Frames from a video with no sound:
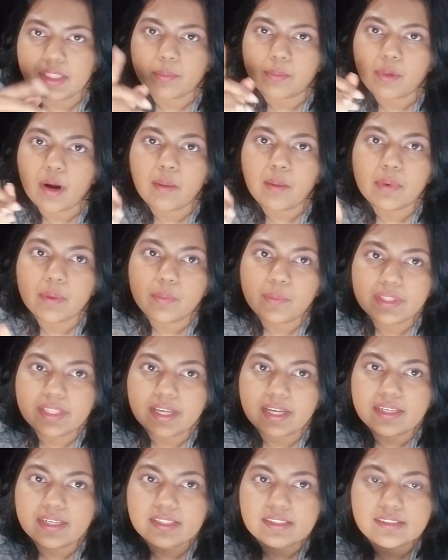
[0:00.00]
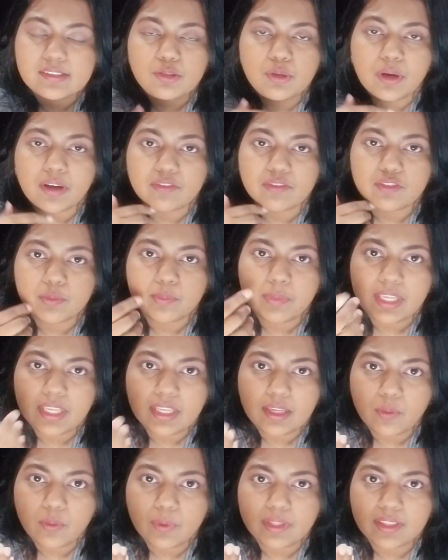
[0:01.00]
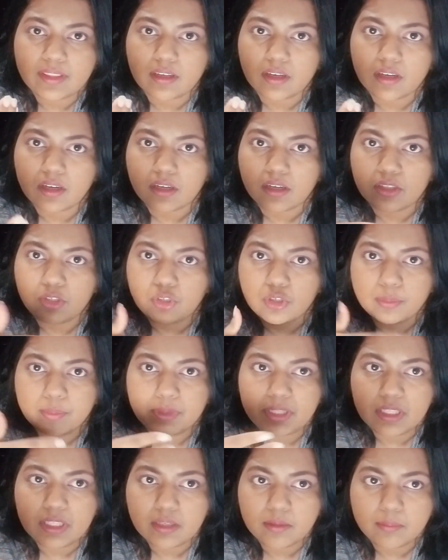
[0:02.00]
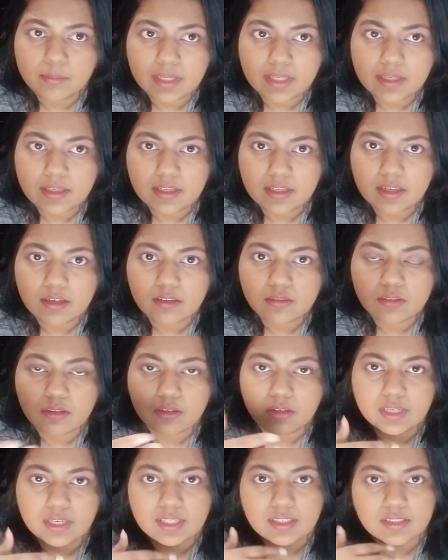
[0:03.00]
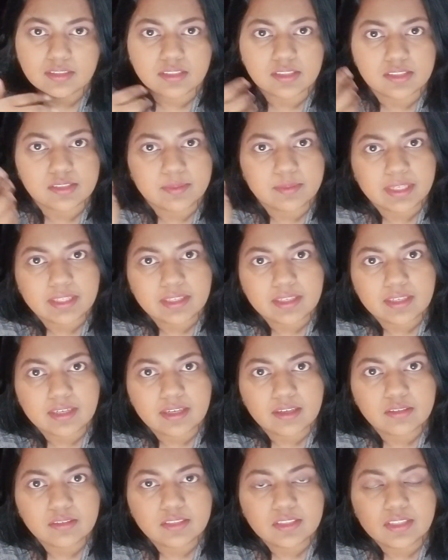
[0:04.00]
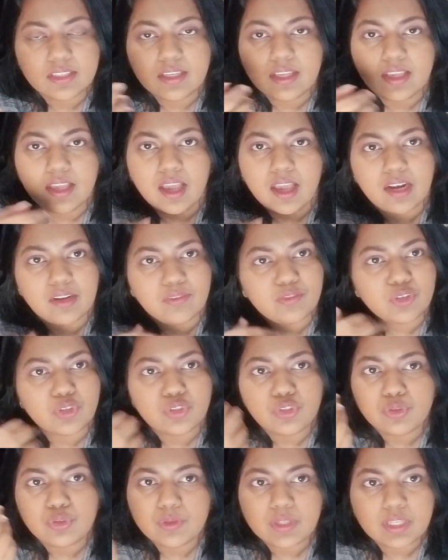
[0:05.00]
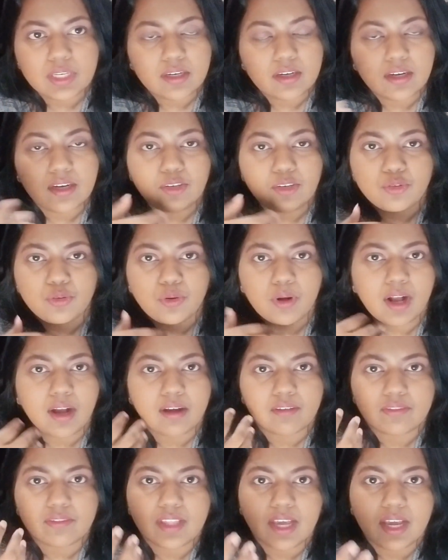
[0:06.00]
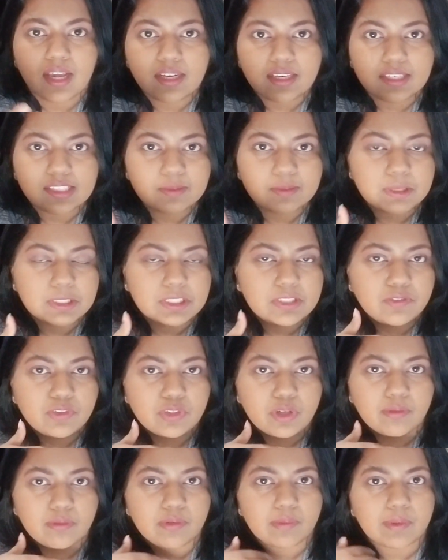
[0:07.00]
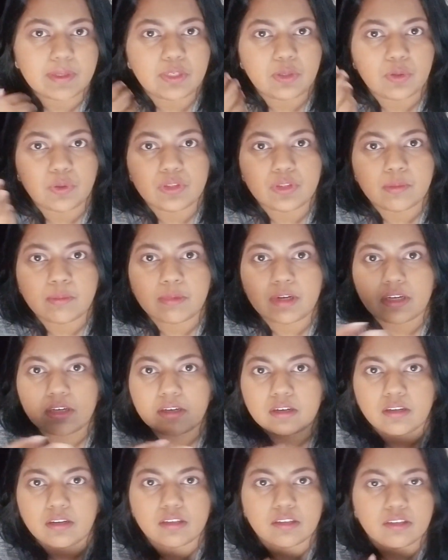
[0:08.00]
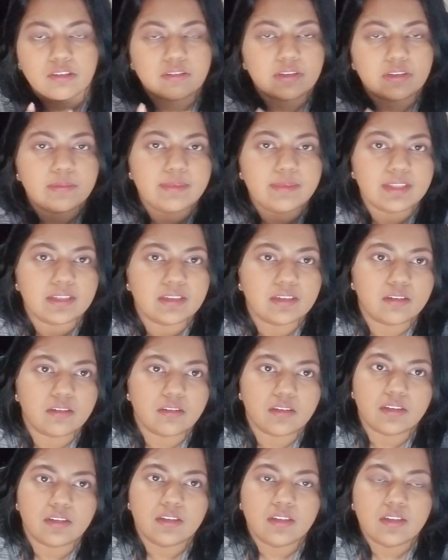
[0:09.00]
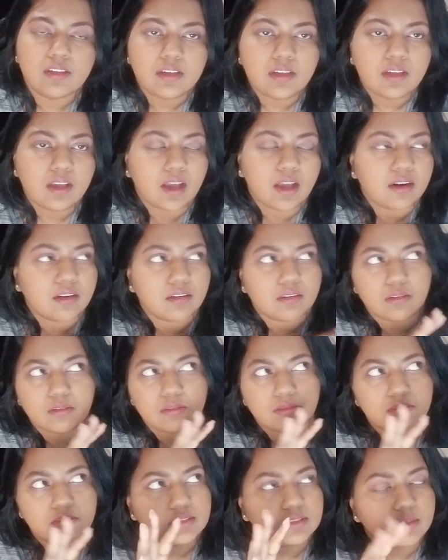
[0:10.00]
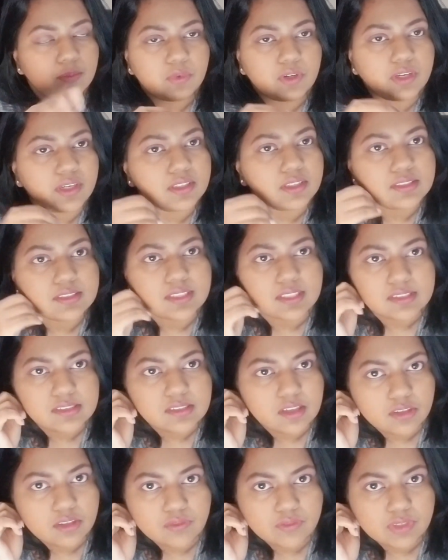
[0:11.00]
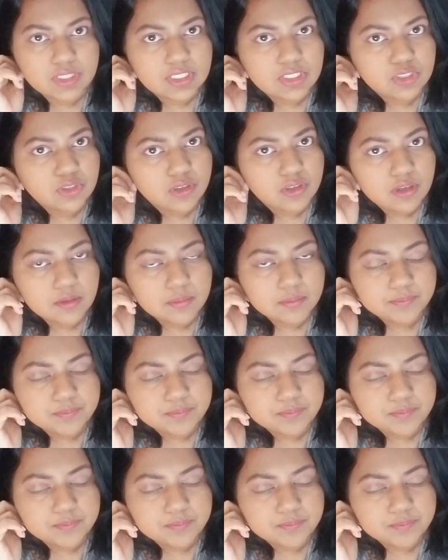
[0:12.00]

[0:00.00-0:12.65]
problem with that is you have to pay with a European bank account or like a Dutch bank account. And if you're new here and you don't have that, especially if you come from like North America or the Caribbean, or I don't know, somewhere else that's not really Europe,